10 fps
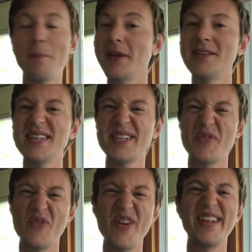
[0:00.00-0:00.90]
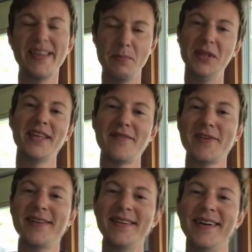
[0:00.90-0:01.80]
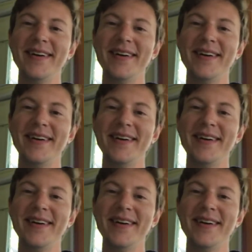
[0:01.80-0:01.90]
but he doesn't really believe it.